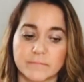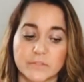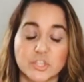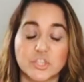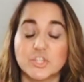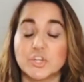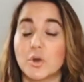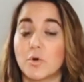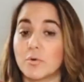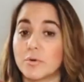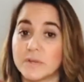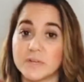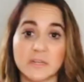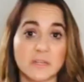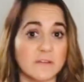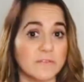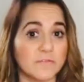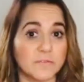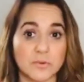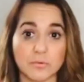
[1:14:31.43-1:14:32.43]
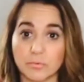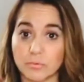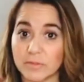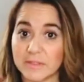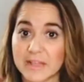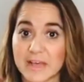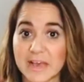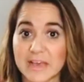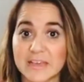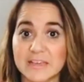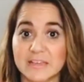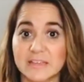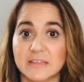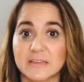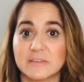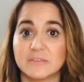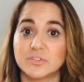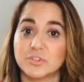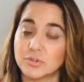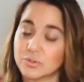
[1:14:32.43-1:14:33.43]
join if you would like
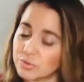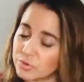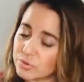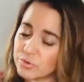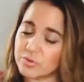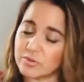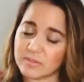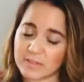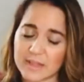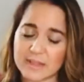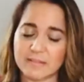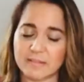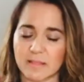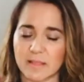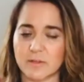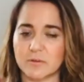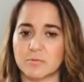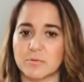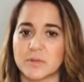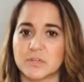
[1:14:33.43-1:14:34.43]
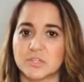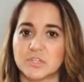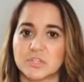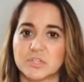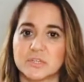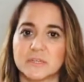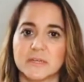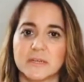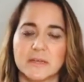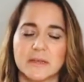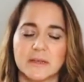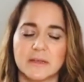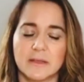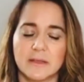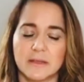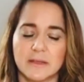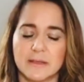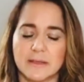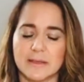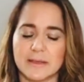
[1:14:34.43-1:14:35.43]
to learn light language.
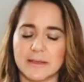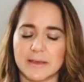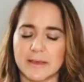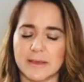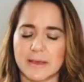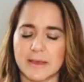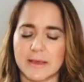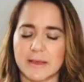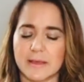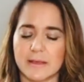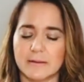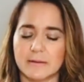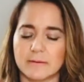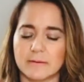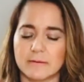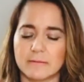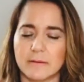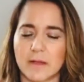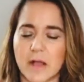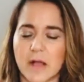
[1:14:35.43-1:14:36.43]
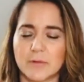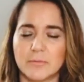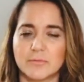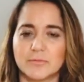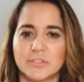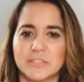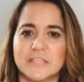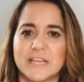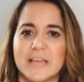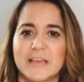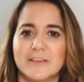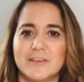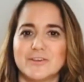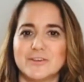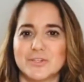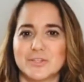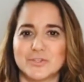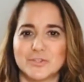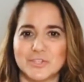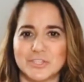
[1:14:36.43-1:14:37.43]
And I will take your
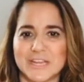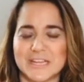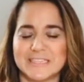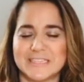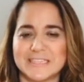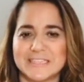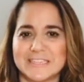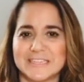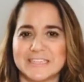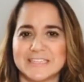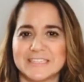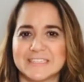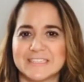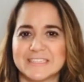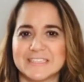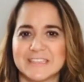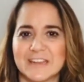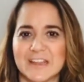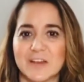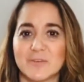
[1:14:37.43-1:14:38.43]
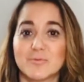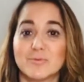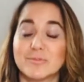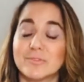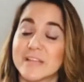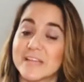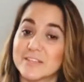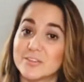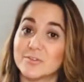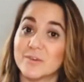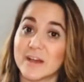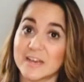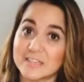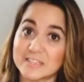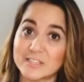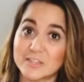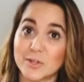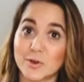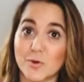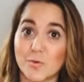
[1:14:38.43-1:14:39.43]
suggestions and I will let you
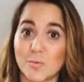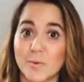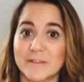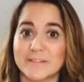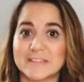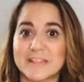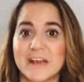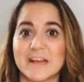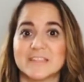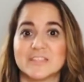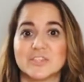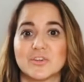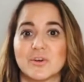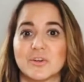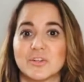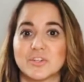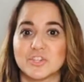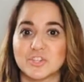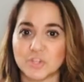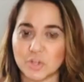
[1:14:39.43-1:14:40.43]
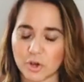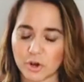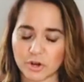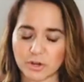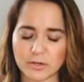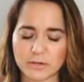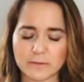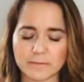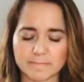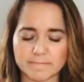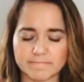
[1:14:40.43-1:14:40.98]
guys know when that's gonna start